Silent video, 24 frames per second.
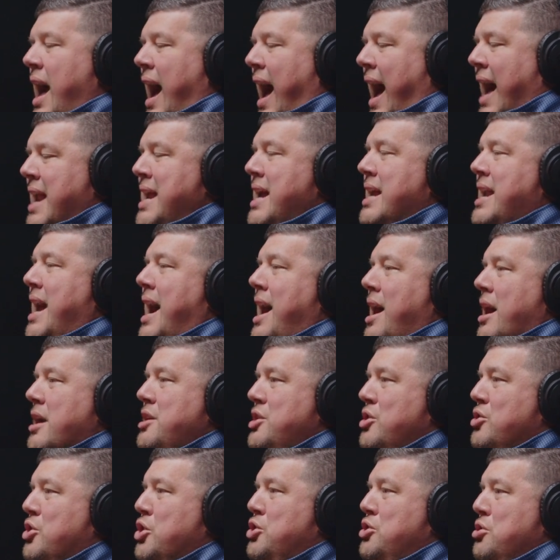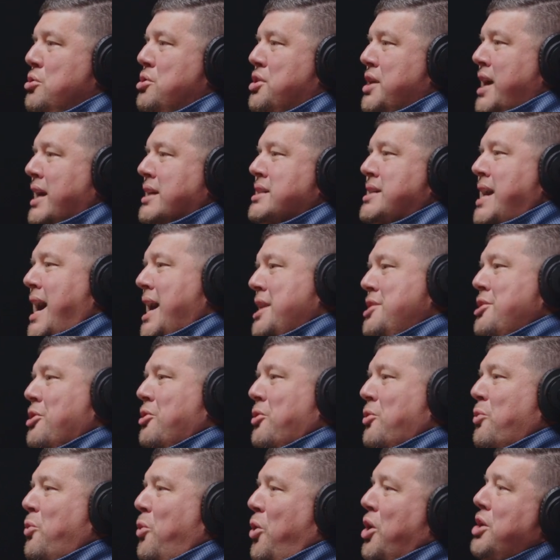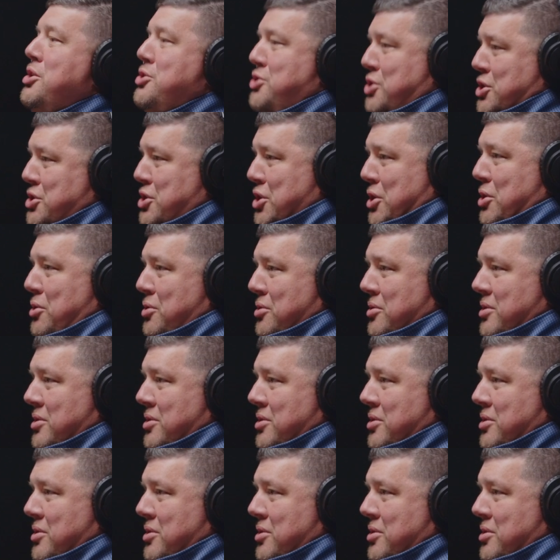I didn't hire you to do things I don't want to do.